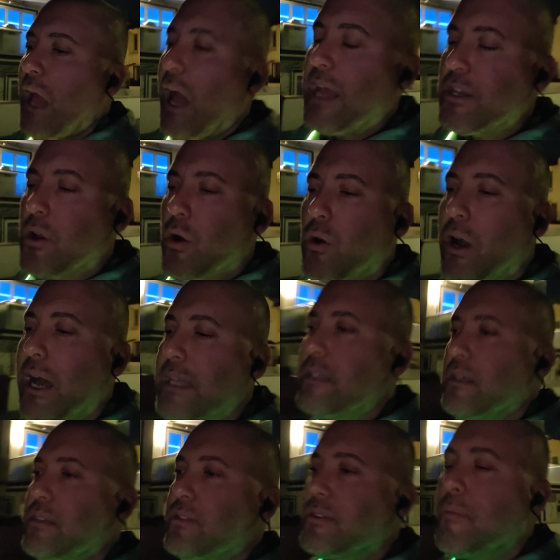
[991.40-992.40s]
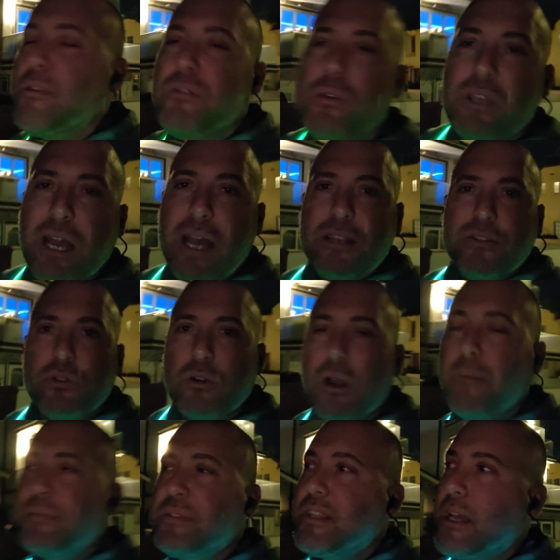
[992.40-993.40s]
I know I some of you guys are
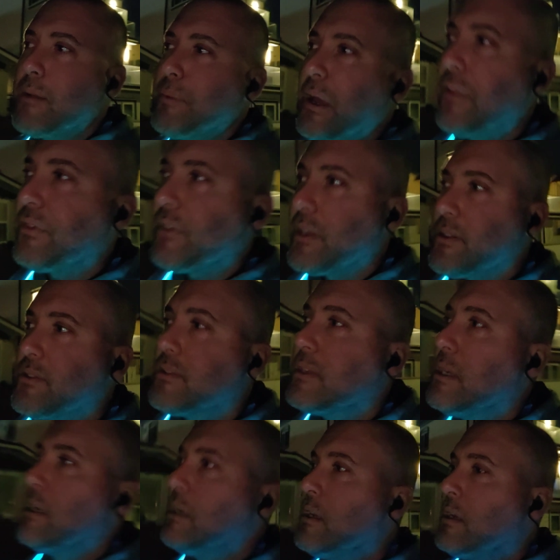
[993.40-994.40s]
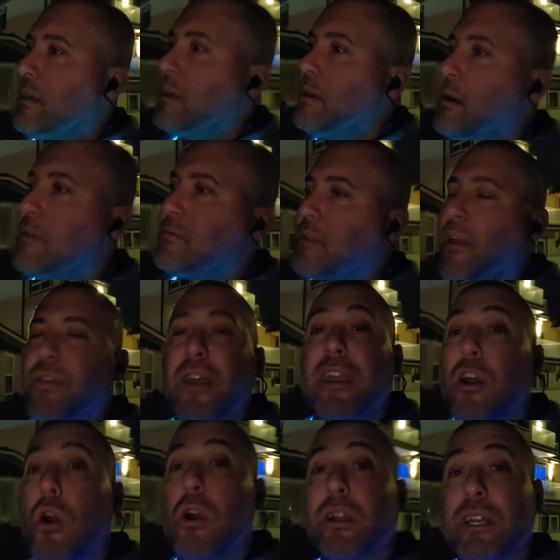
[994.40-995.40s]
upset about this that
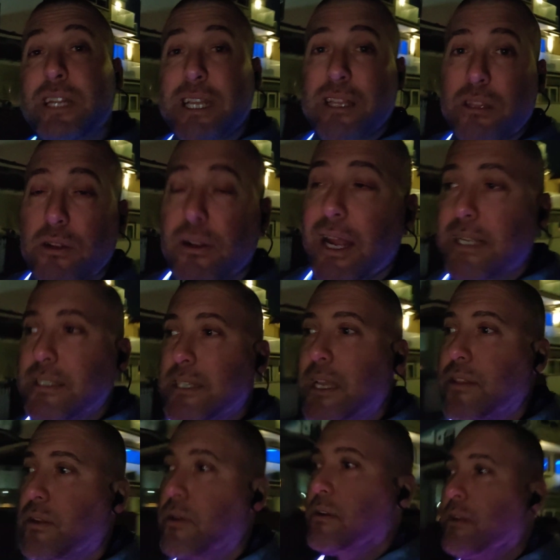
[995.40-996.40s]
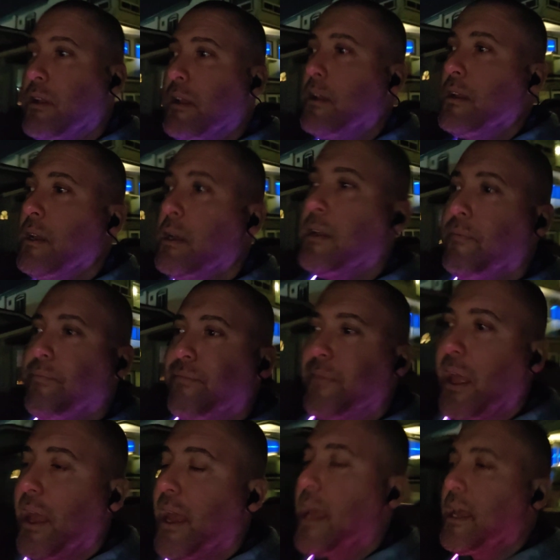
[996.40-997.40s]
they are not going to get their act together
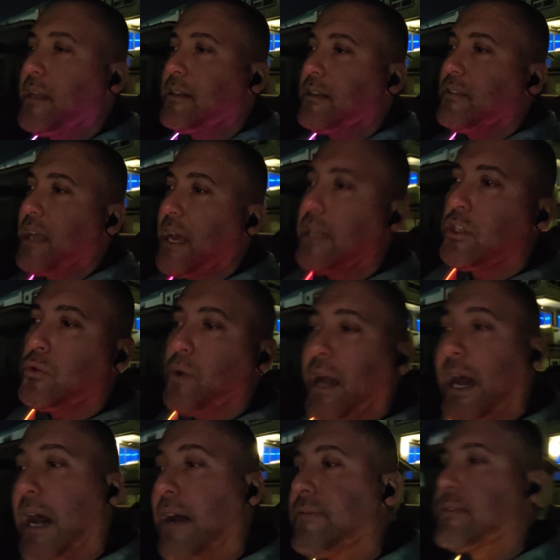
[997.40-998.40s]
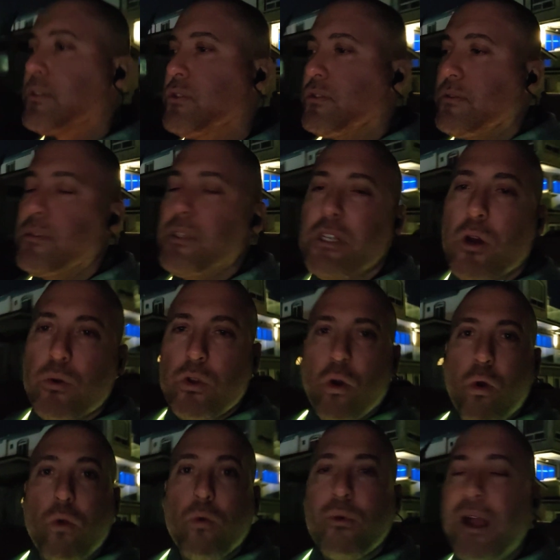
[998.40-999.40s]
and that you have to you know
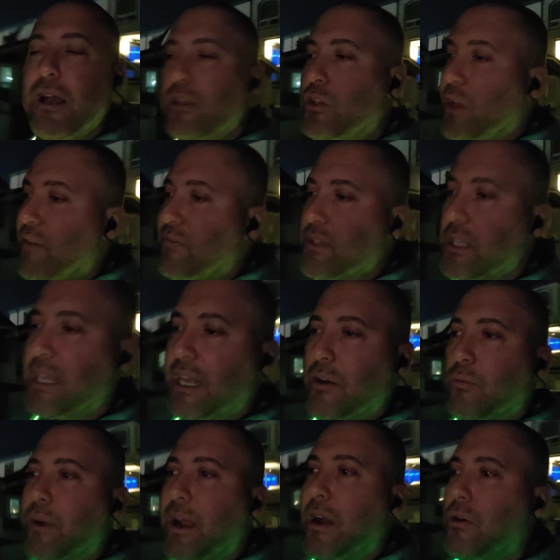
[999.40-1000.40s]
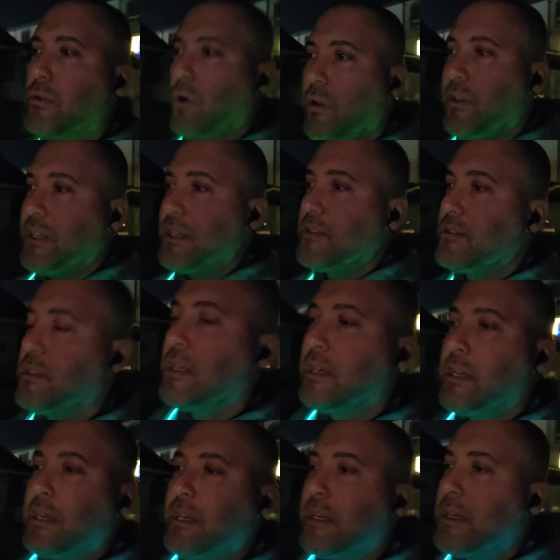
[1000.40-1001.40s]
go around you have to get around all this
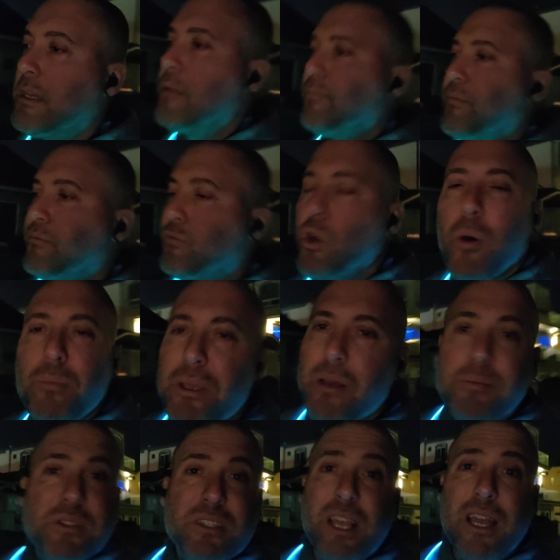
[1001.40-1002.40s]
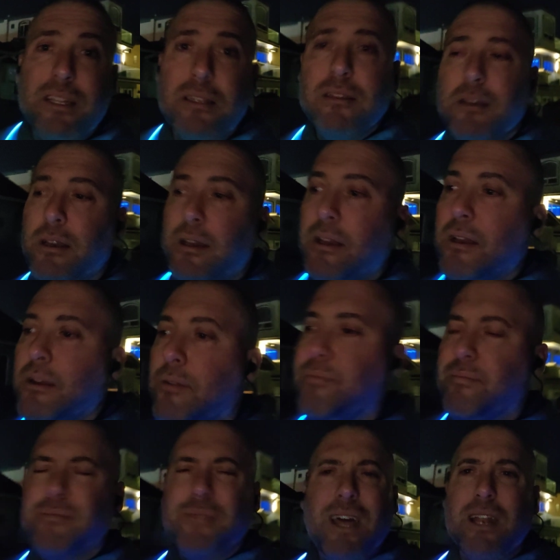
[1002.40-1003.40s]
don't be upset
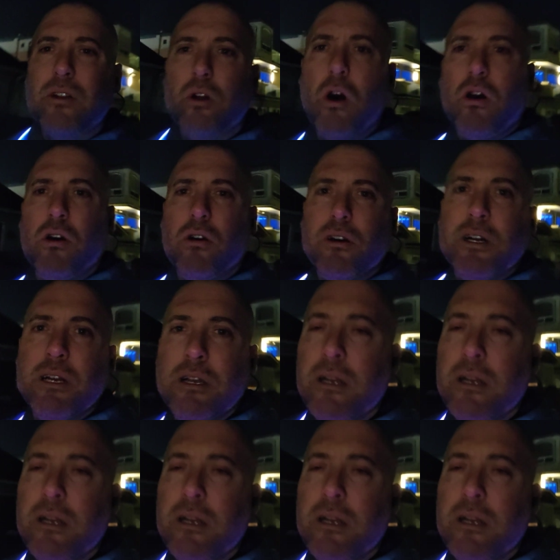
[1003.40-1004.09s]
not at all